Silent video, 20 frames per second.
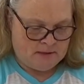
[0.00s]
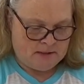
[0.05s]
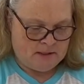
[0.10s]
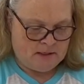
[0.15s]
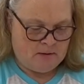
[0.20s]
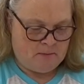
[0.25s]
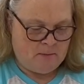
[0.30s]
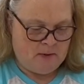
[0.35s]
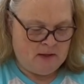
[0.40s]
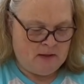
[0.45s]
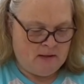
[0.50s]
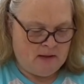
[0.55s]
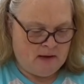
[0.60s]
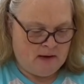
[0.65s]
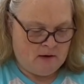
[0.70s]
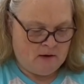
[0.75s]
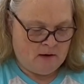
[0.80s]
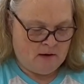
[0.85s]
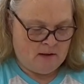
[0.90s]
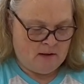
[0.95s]
I'm just going
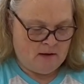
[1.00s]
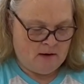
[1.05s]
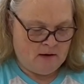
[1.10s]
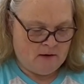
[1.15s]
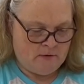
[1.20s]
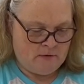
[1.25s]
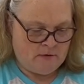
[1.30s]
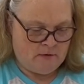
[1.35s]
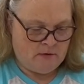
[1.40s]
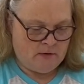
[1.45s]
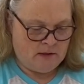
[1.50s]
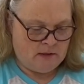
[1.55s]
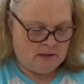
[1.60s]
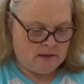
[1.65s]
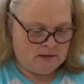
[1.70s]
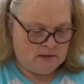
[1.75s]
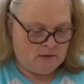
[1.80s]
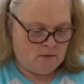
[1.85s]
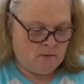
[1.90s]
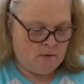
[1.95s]
to pin that on
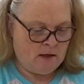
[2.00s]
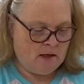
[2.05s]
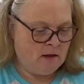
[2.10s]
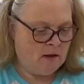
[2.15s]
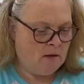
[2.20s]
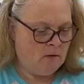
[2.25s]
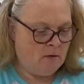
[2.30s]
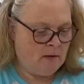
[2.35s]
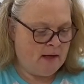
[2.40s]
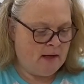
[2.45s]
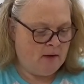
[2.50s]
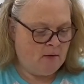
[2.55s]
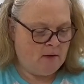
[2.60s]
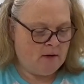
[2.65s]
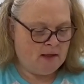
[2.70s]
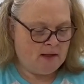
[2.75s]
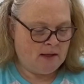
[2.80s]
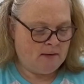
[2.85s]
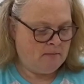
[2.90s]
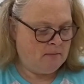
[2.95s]
there so it doesn't
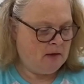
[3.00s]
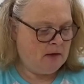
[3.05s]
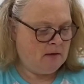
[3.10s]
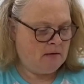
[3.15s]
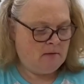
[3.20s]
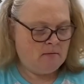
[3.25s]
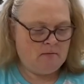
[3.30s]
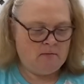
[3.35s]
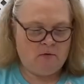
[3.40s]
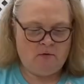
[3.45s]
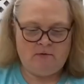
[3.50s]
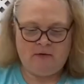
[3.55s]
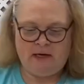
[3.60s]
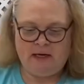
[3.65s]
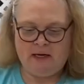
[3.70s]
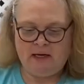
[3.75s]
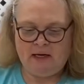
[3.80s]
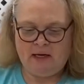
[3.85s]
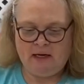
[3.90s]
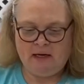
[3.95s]
wiggle away while I'm
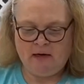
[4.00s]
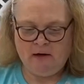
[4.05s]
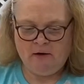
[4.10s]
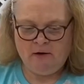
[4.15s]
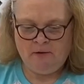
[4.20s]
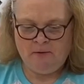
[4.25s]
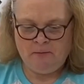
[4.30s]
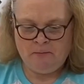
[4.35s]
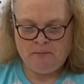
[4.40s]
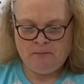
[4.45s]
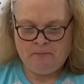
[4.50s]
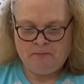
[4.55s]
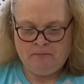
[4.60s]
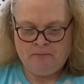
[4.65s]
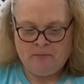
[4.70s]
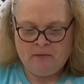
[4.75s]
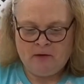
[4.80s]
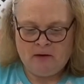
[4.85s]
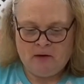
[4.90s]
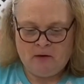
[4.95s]
moving it
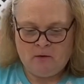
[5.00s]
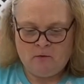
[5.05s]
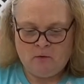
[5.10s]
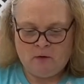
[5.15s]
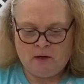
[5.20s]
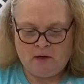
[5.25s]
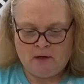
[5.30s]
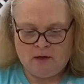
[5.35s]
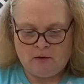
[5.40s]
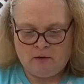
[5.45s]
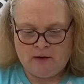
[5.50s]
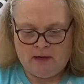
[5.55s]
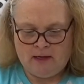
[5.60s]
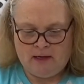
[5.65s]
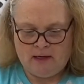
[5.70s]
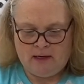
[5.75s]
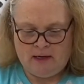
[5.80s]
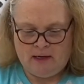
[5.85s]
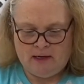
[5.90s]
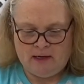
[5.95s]
here.
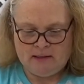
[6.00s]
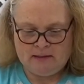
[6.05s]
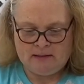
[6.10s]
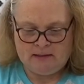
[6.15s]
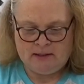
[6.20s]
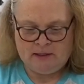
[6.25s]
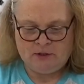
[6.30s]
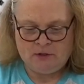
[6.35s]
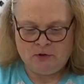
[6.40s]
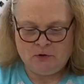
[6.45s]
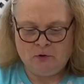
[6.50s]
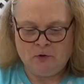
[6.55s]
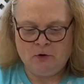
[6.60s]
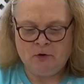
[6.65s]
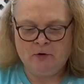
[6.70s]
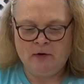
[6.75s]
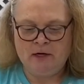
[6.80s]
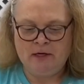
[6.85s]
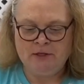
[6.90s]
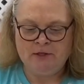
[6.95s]
We're going to go ahead and
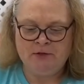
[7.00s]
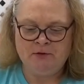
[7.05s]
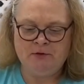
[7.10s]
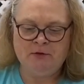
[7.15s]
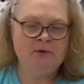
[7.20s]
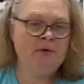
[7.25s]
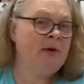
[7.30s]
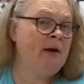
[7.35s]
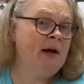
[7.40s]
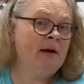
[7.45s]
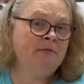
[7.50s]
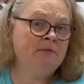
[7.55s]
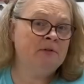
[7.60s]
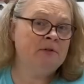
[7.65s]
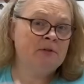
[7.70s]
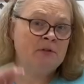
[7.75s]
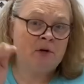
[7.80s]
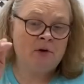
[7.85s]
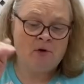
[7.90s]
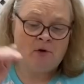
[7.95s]
stitch the 1/4 inch. You
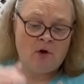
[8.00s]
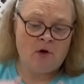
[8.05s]
don't have to